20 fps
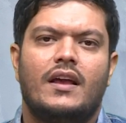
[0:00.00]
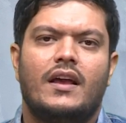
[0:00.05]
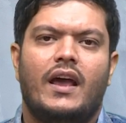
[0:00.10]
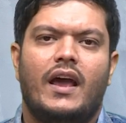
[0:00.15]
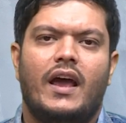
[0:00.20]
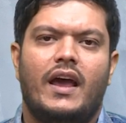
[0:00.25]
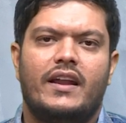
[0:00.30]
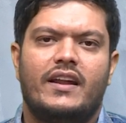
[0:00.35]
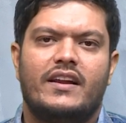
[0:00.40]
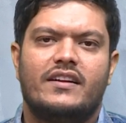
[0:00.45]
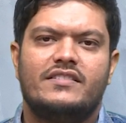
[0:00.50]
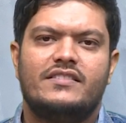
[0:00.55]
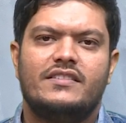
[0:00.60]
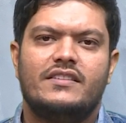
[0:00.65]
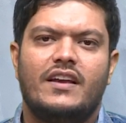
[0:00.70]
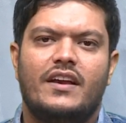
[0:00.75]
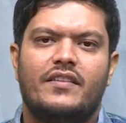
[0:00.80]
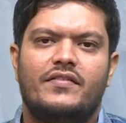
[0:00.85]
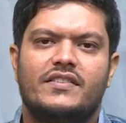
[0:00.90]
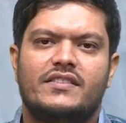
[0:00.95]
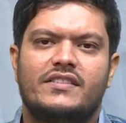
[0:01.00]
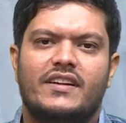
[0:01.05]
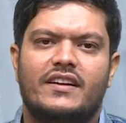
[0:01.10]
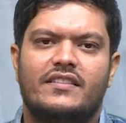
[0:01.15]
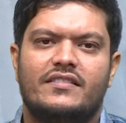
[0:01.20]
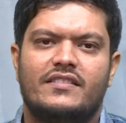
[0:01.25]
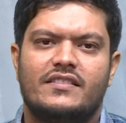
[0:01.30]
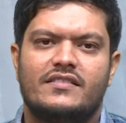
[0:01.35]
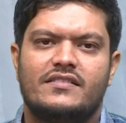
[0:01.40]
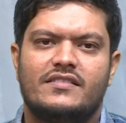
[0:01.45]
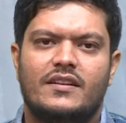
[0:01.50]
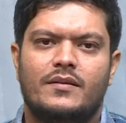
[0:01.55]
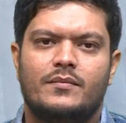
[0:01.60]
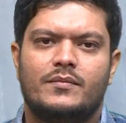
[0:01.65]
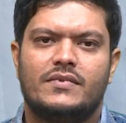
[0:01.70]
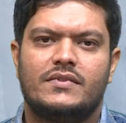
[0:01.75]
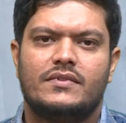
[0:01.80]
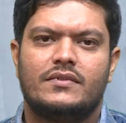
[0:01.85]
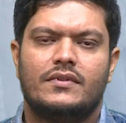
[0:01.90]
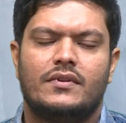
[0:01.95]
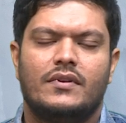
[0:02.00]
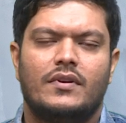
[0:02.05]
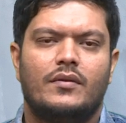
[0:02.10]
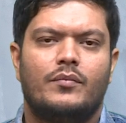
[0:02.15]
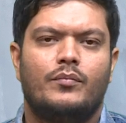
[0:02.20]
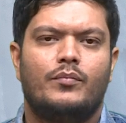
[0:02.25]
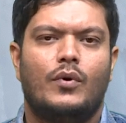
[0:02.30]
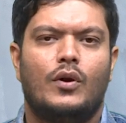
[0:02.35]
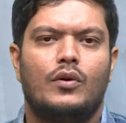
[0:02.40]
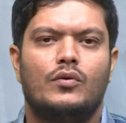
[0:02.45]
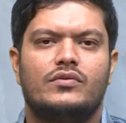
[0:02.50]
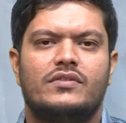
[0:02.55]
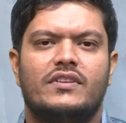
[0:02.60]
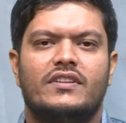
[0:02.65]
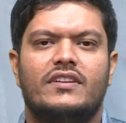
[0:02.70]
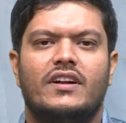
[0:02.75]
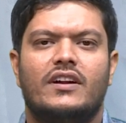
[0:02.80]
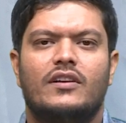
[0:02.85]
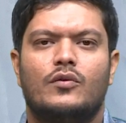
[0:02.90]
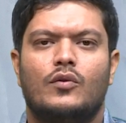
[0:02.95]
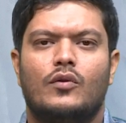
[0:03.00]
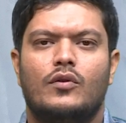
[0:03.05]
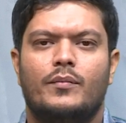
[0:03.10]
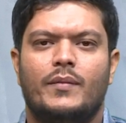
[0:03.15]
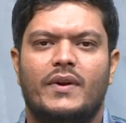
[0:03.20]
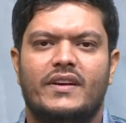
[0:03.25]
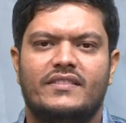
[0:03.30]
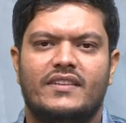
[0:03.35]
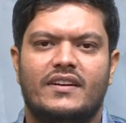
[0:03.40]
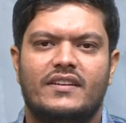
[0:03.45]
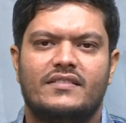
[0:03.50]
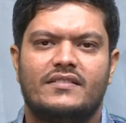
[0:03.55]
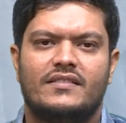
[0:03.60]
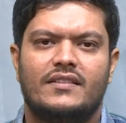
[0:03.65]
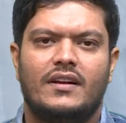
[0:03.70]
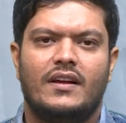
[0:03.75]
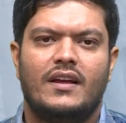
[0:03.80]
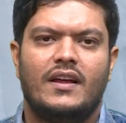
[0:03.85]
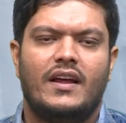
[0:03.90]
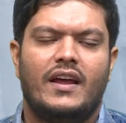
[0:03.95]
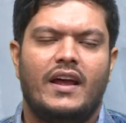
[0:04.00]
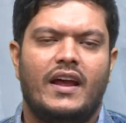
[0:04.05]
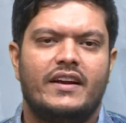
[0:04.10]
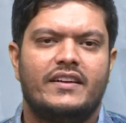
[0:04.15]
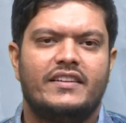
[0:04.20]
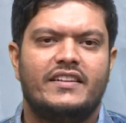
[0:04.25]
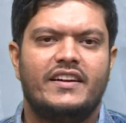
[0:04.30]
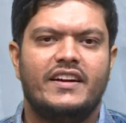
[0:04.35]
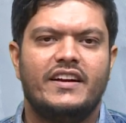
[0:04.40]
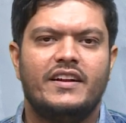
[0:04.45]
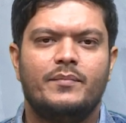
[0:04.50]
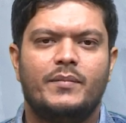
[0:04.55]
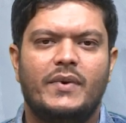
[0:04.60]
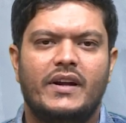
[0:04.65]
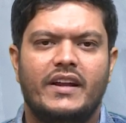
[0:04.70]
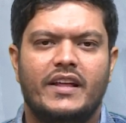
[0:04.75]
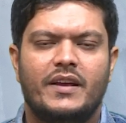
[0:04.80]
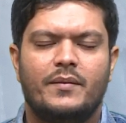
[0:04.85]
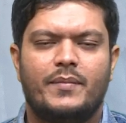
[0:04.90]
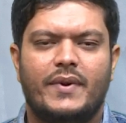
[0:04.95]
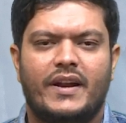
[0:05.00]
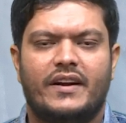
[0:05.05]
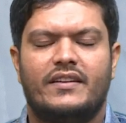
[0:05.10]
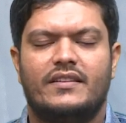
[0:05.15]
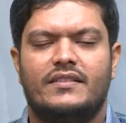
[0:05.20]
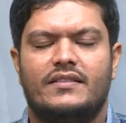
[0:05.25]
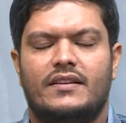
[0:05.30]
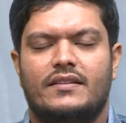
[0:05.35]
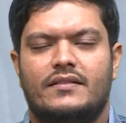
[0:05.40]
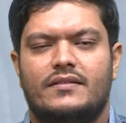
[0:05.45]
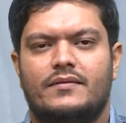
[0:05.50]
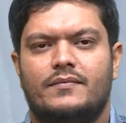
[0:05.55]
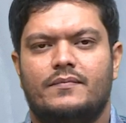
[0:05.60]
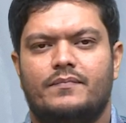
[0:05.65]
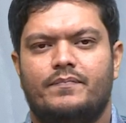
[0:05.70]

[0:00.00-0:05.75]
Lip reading: energy efficient systems, pollution control measures and green building practices.